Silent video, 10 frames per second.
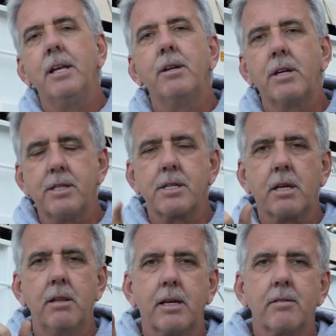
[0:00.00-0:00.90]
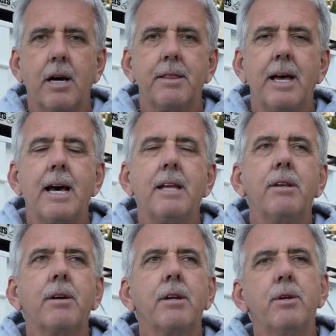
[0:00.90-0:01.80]
You can just click on that.
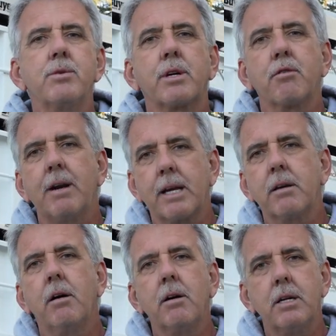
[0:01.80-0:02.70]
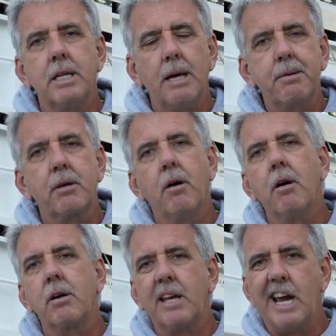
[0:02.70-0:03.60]
You can use a credit card, debit
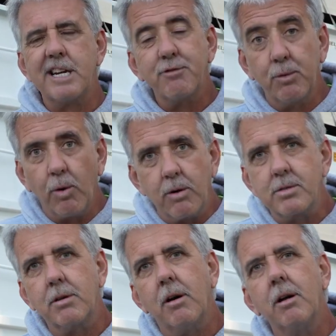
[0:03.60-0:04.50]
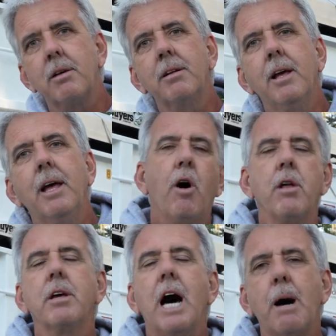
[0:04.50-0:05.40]
card, cash rewards card.
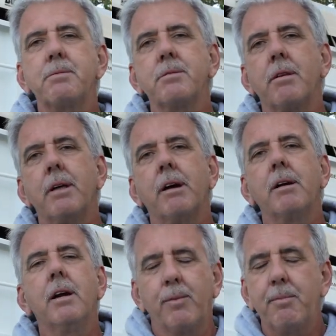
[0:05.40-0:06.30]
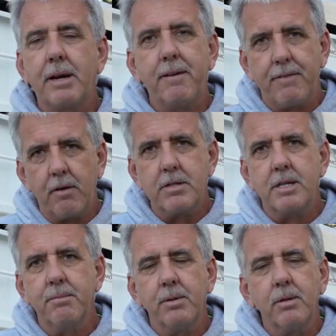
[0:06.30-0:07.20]
All the options are there. We make it very
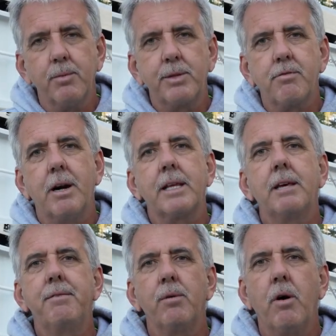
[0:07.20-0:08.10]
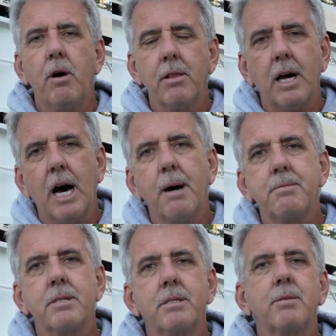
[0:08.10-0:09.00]
simple. We try to give you all the
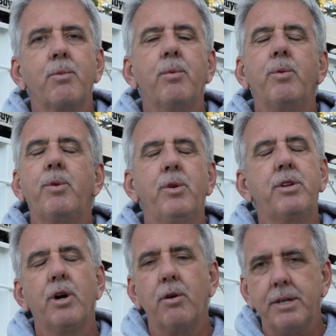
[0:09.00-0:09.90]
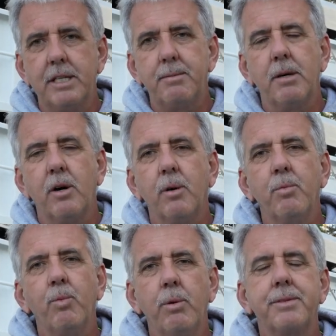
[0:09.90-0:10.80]
options. You don't need to be
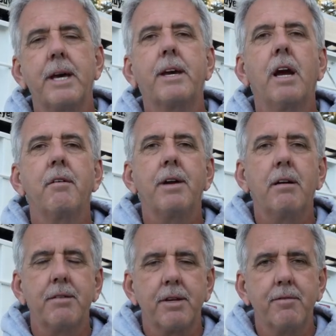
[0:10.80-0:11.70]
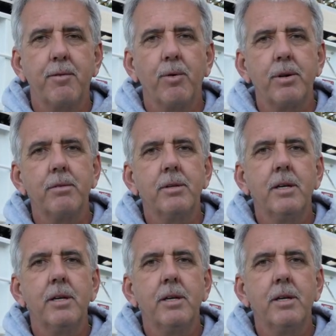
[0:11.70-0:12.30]
home. We will take care of everything for you.